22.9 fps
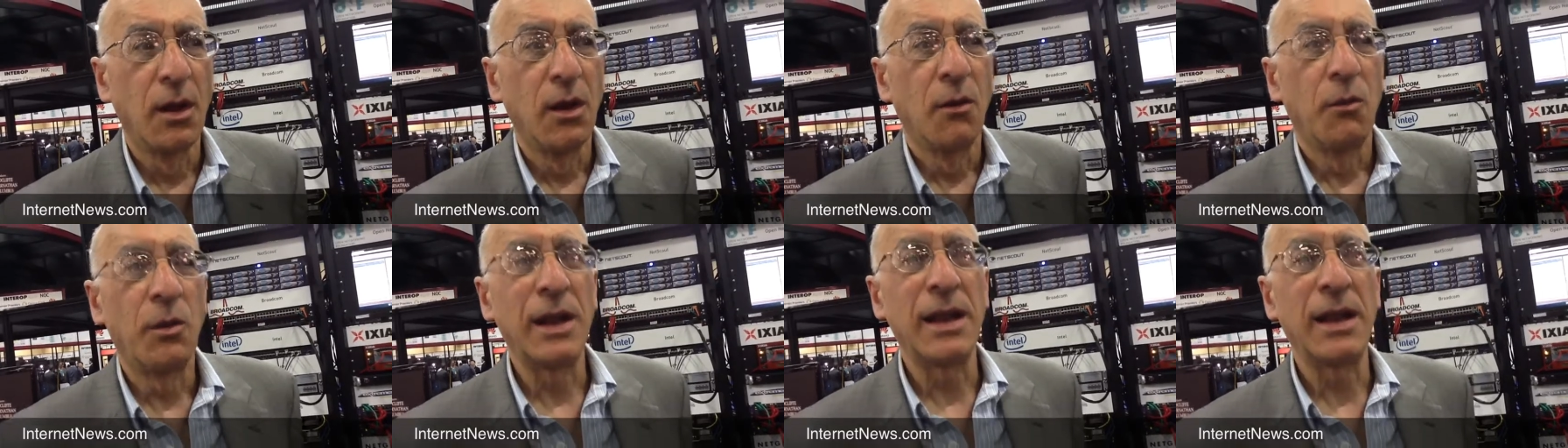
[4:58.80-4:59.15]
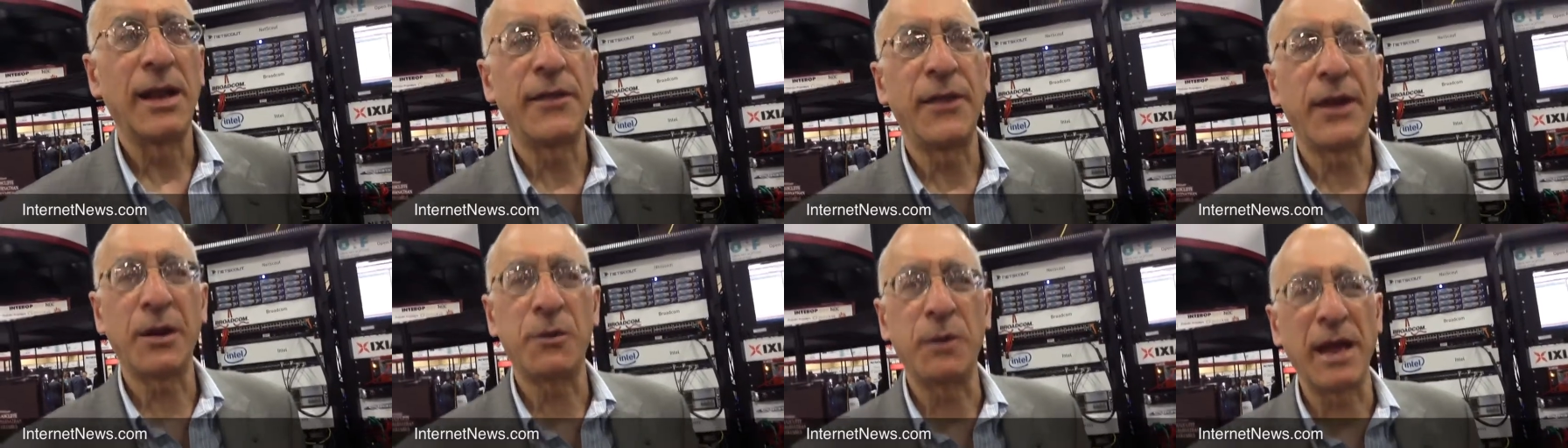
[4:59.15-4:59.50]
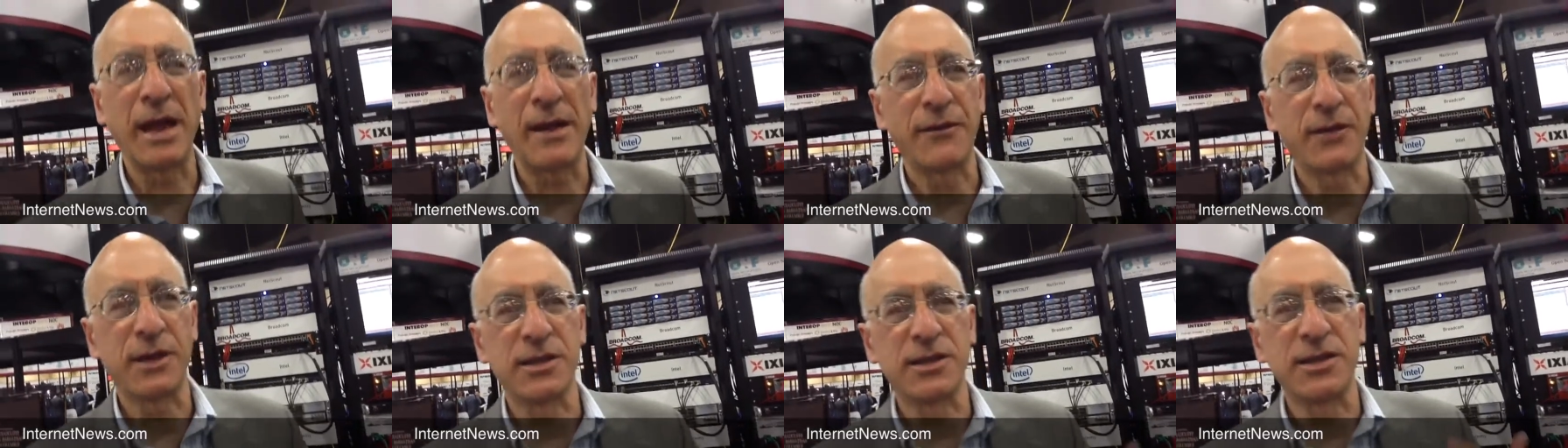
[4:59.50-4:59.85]
Well, I think we
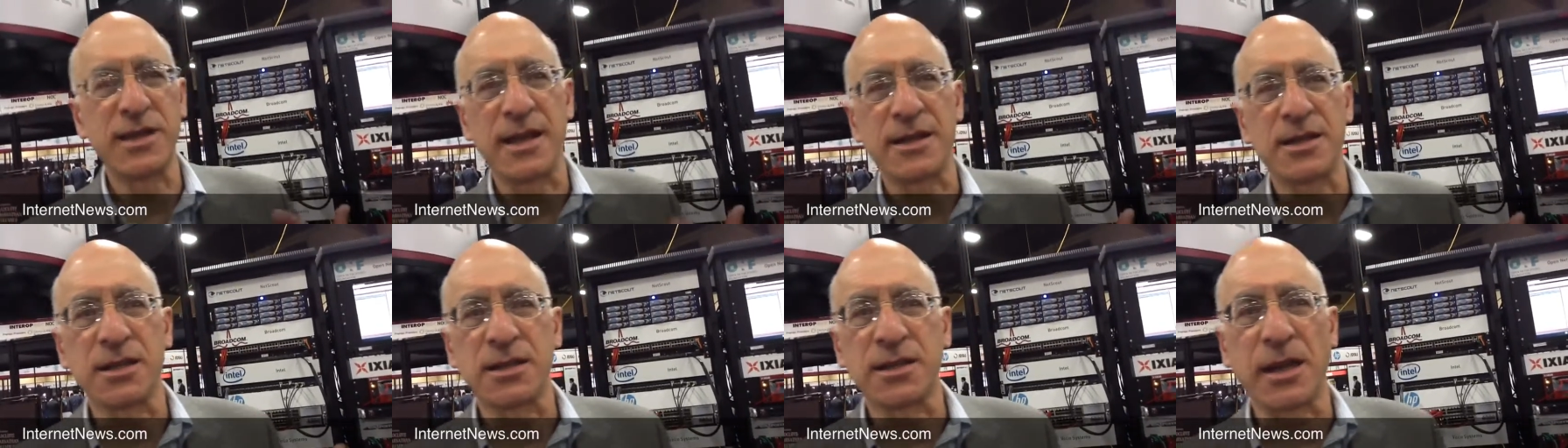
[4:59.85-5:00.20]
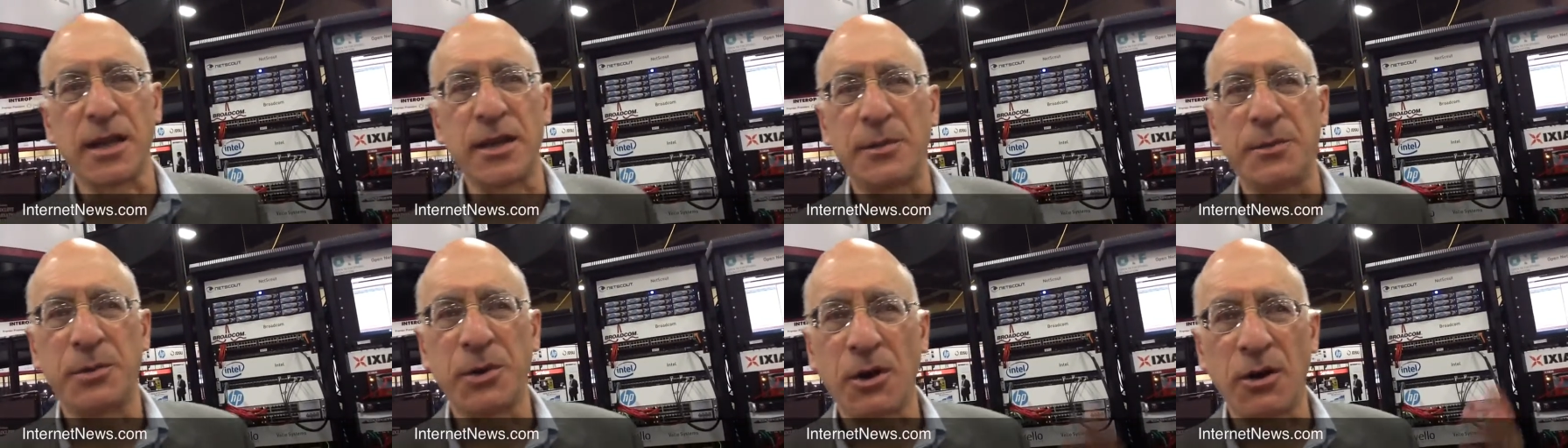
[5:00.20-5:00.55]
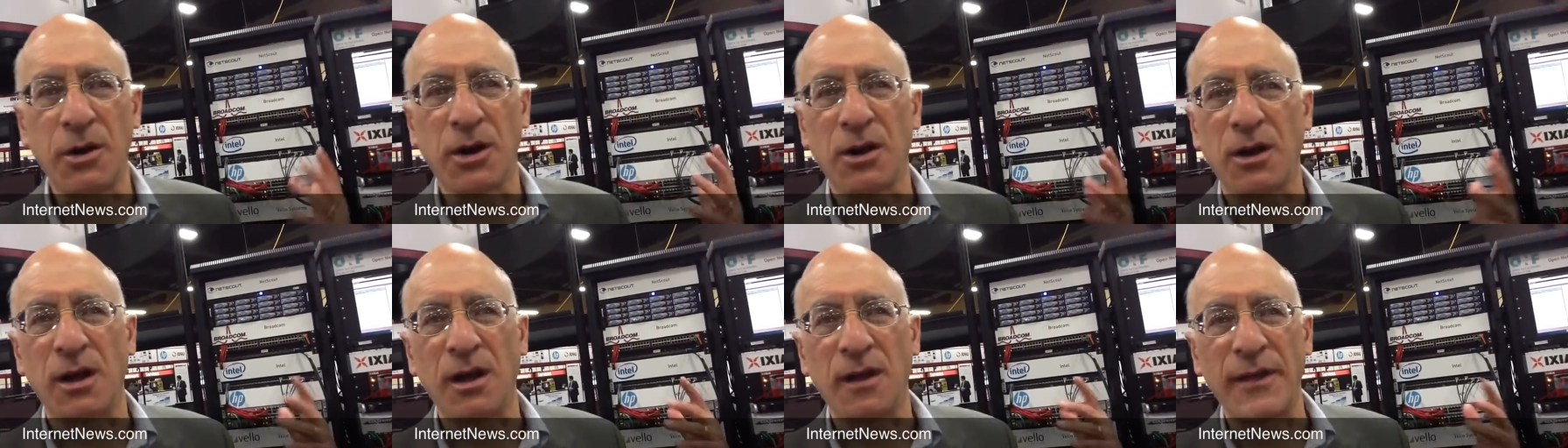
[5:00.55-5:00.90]
have consensus on the
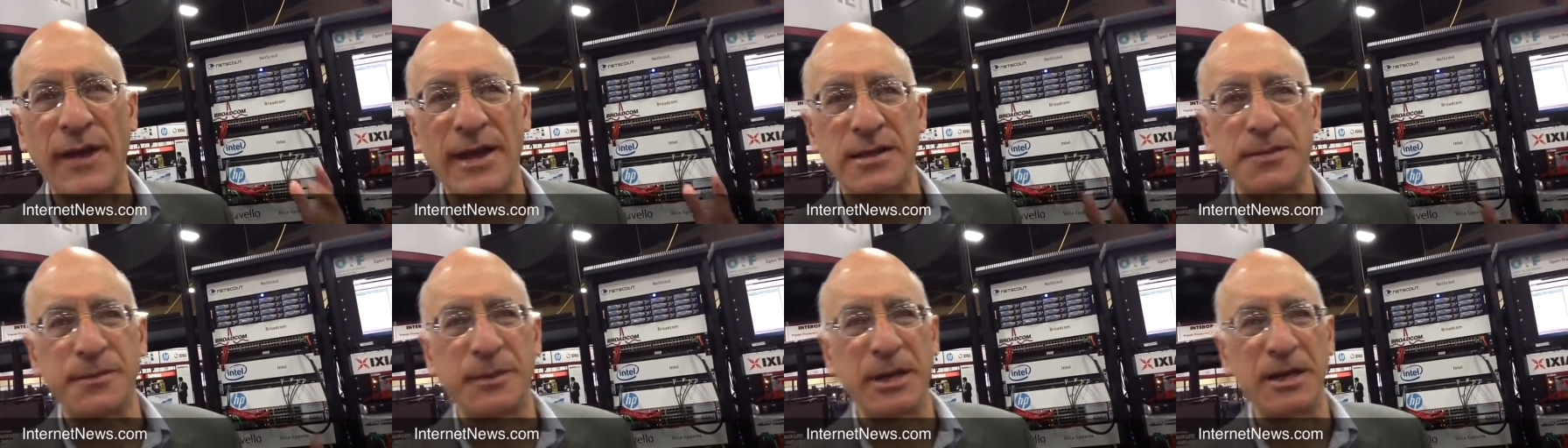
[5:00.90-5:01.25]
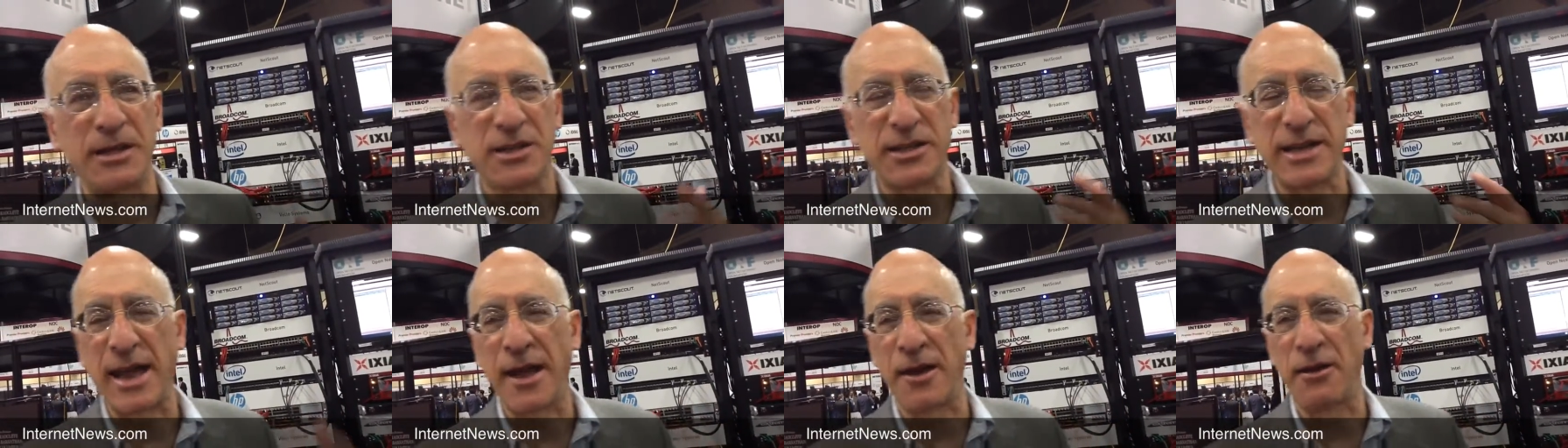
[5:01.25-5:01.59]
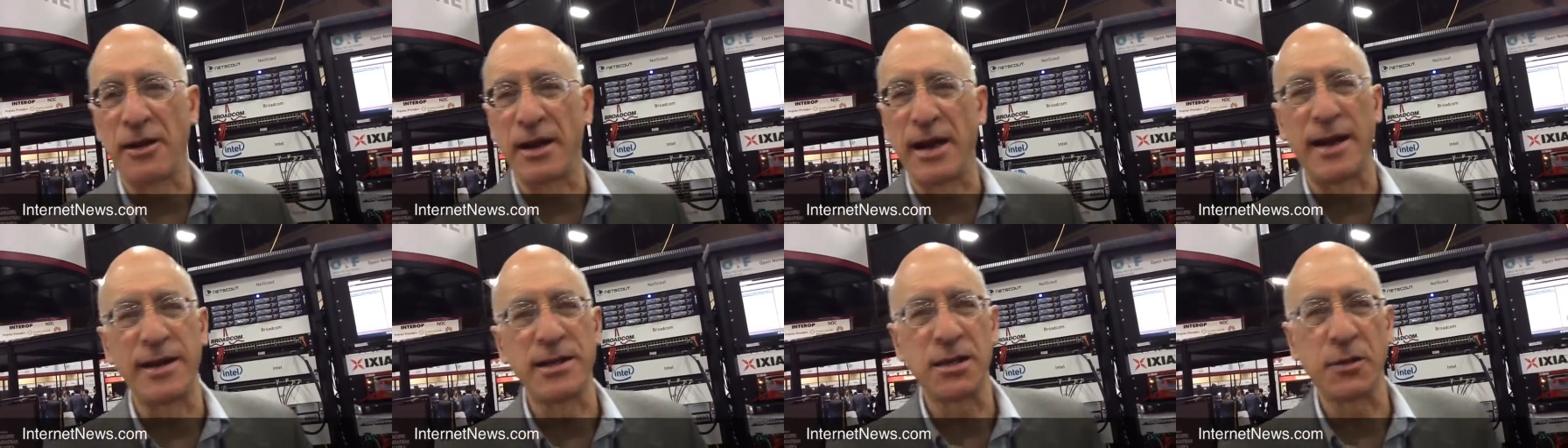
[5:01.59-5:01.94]
protocol, and that's being
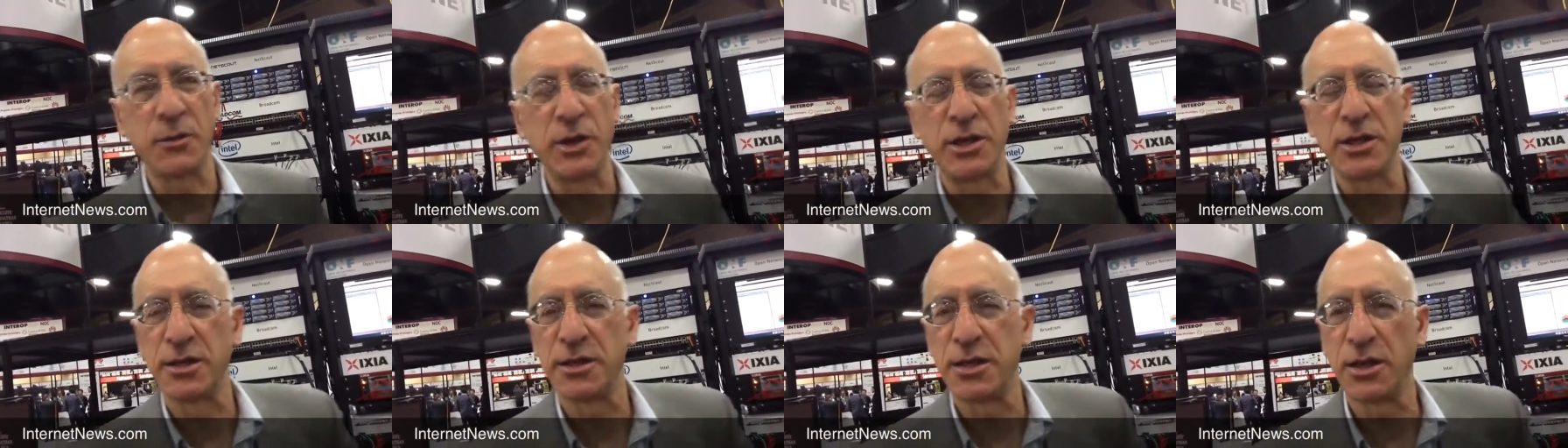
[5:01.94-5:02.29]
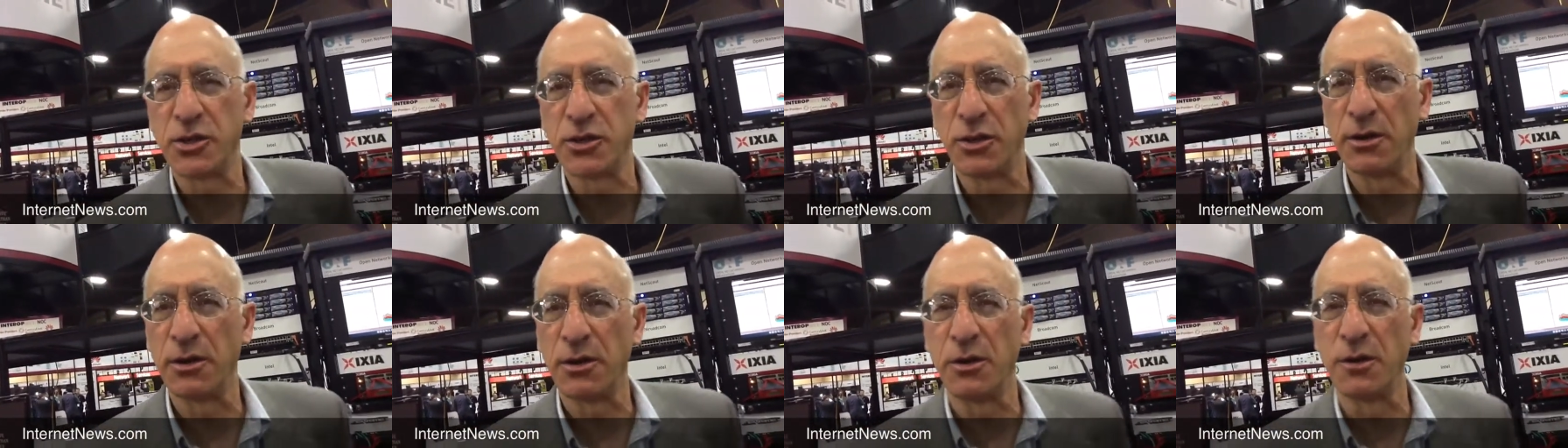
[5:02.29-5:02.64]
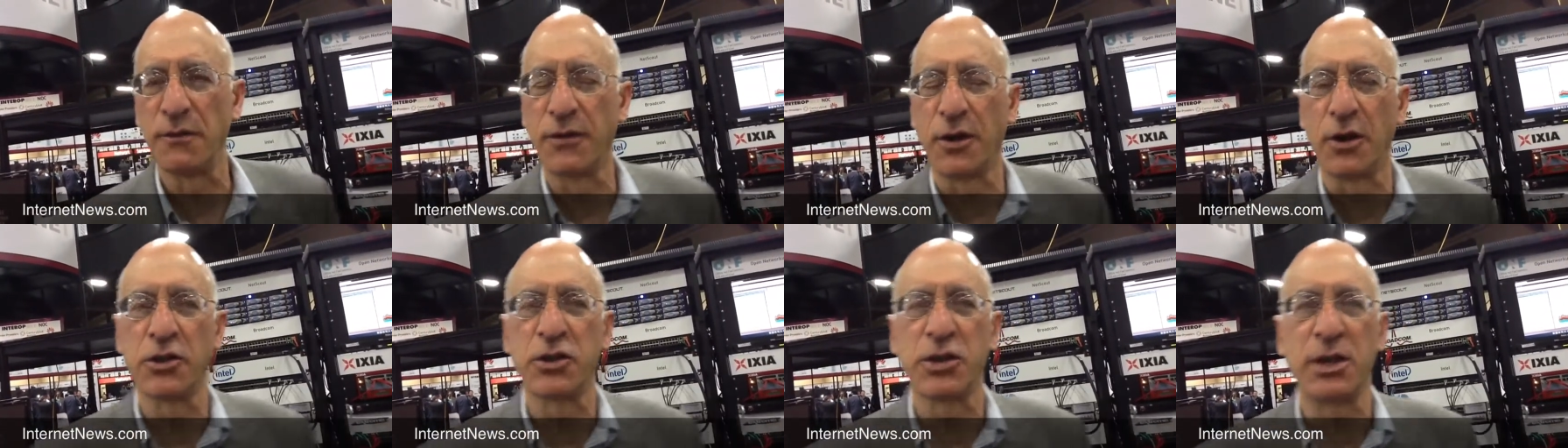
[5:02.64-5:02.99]
standardized, and we just issued a new
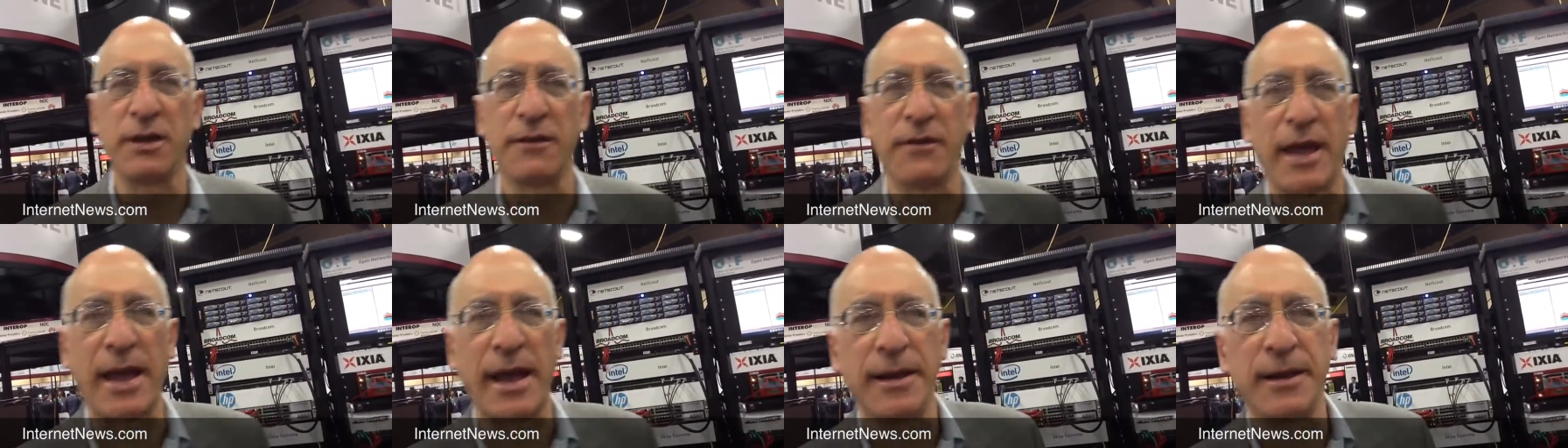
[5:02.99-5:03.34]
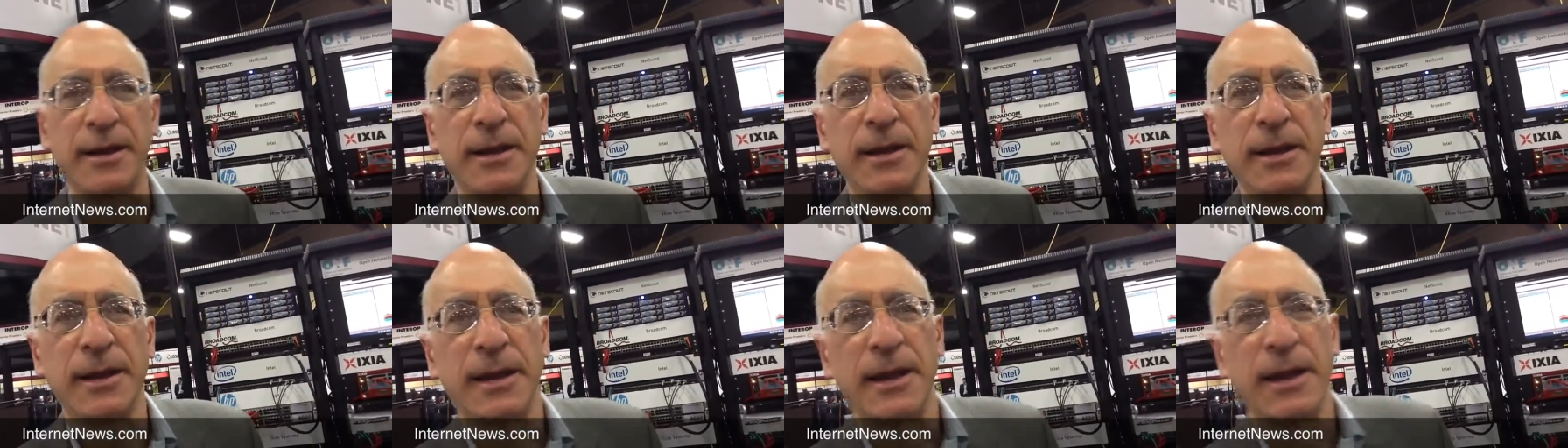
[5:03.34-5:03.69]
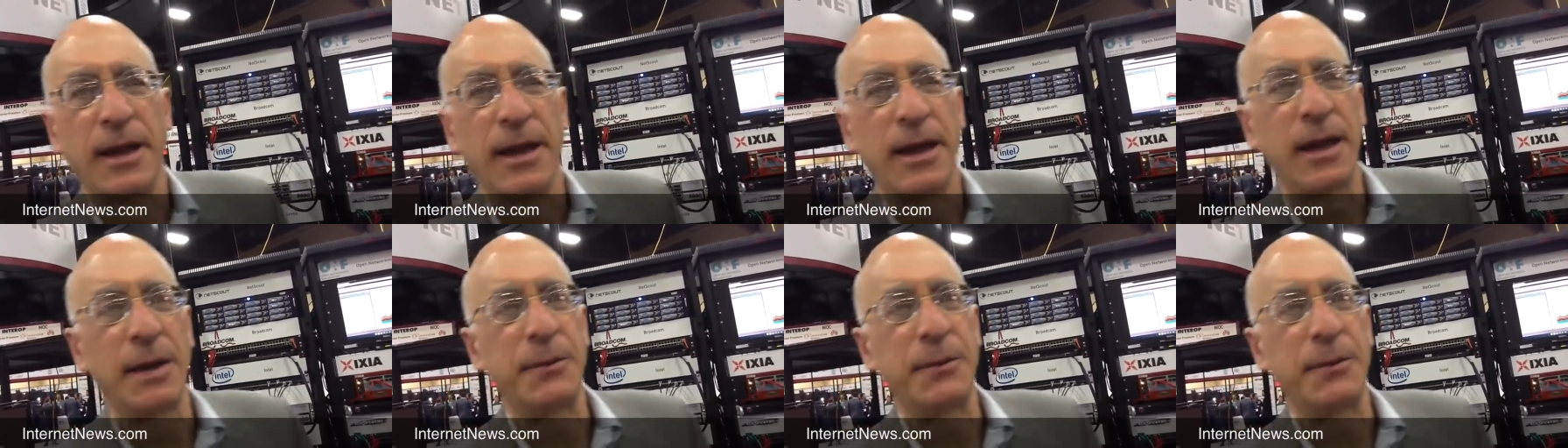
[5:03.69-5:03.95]
version of that, uh,